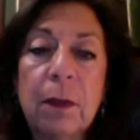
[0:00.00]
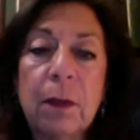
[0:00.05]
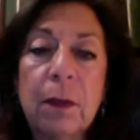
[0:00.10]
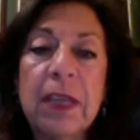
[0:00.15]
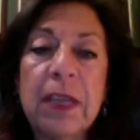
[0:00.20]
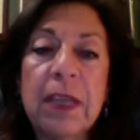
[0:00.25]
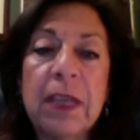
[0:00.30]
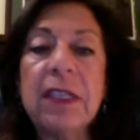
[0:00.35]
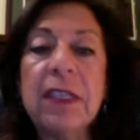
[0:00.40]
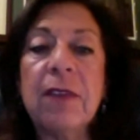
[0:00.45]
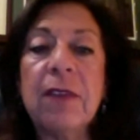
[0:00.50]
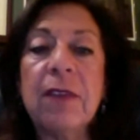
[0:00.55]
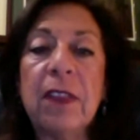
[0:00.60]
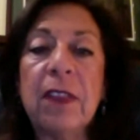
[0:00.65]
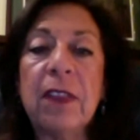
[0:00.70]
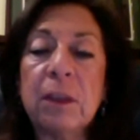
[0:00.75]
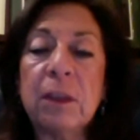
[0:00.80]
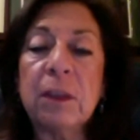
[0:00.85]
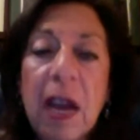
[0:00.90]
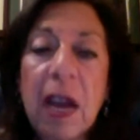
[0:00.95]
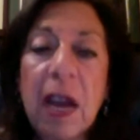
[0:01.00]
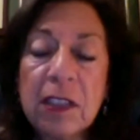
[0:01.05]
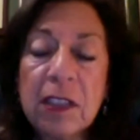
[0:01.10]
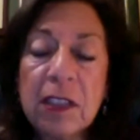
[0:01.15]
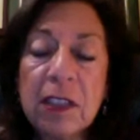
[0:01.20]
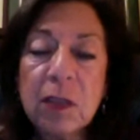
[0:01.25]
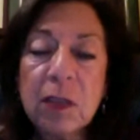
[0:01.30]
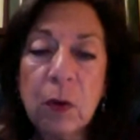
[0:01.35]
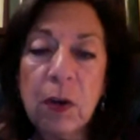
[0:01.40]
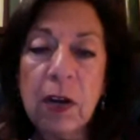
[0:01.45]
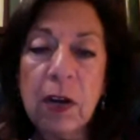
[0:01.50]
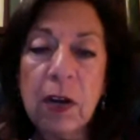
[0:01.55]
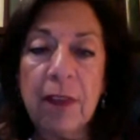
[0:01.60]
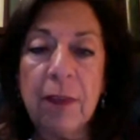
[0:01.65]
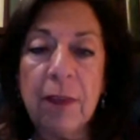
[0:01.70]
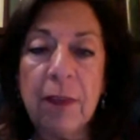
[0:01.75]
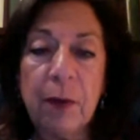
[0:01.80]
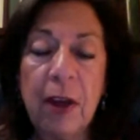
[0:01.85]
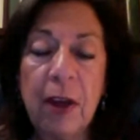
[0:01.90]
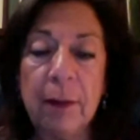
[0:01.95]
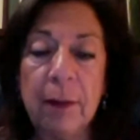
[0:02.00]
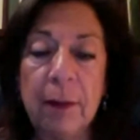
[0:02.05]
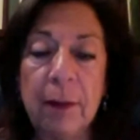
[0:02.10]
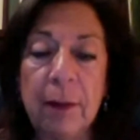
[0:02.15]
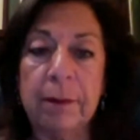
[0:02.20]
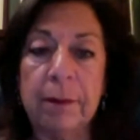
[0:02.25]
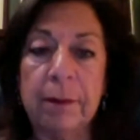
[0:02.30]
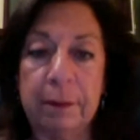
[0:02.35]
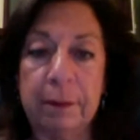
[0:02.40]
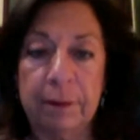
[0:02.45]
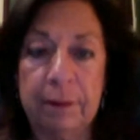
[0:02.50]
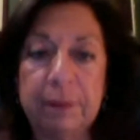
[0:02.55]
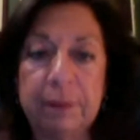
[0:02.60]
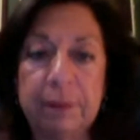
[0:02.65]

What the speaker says: because they've let their subconscious work on the problem.